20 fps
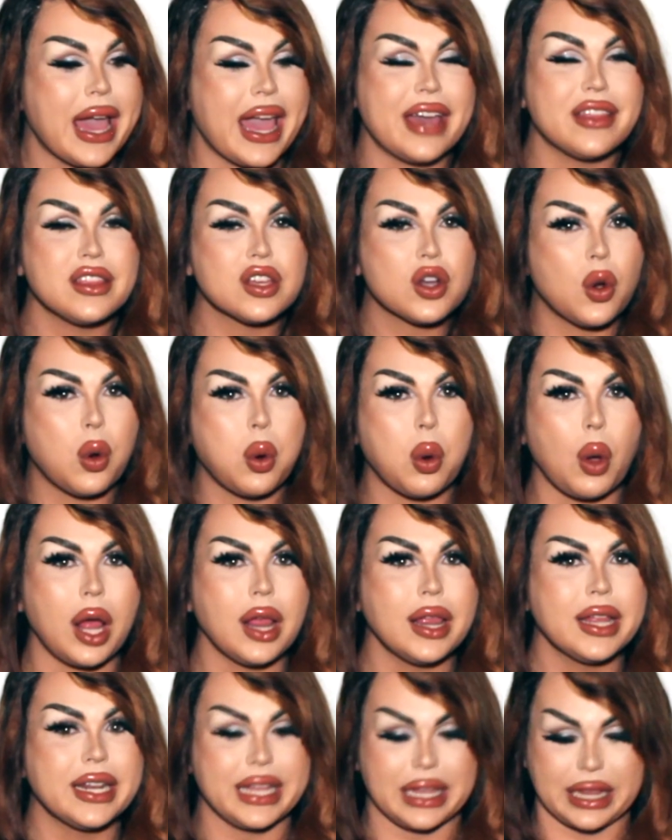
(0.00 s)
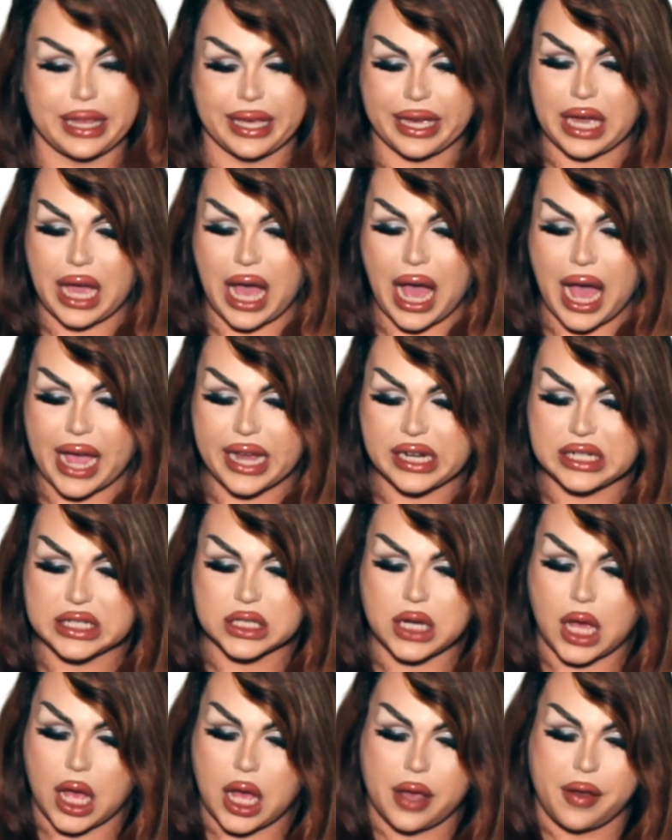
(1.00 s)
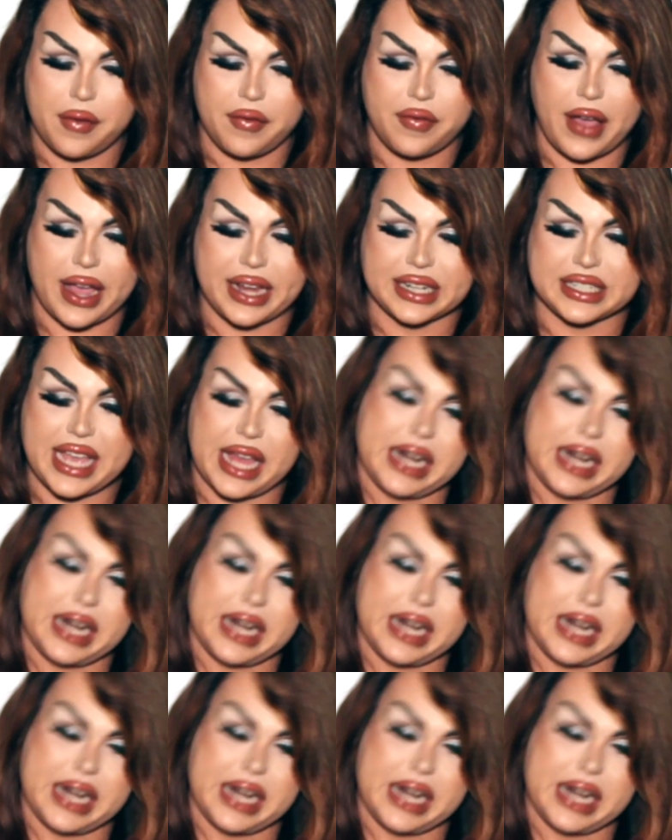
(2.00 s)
And the quality, like, I did not find